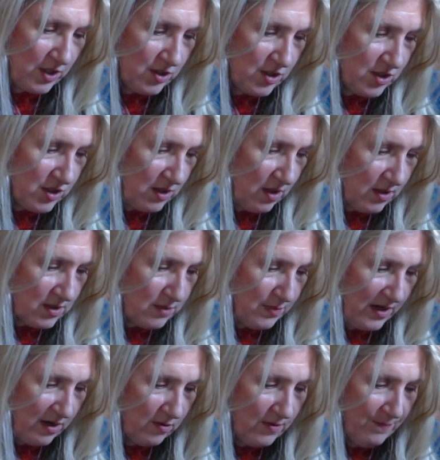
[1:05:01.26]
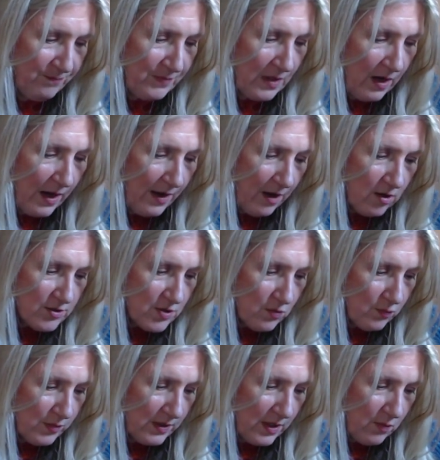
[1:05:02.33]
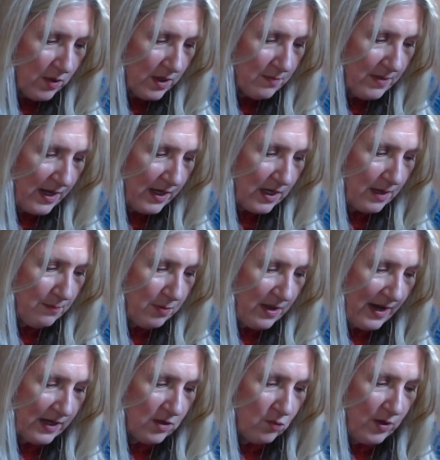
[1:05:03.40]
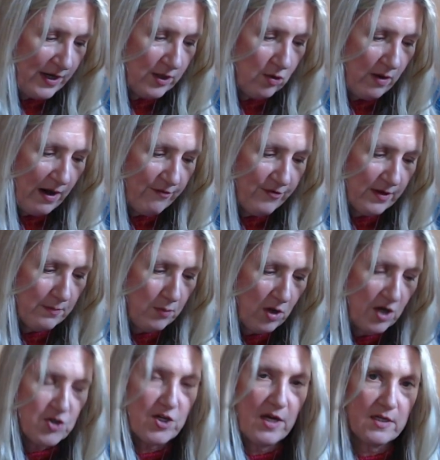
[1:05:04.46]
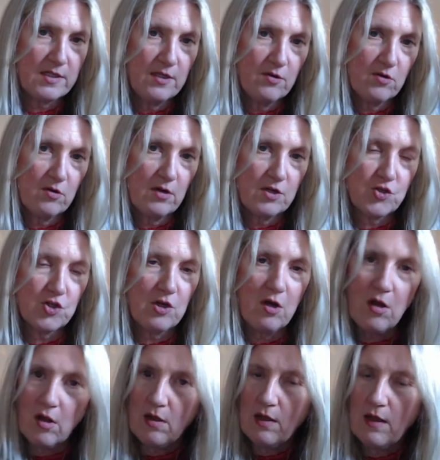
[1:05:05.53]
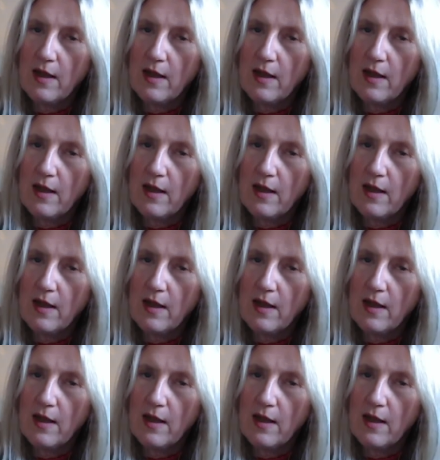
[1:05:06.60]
just talked about I also really want to make a black and white graphic project, either a shawl.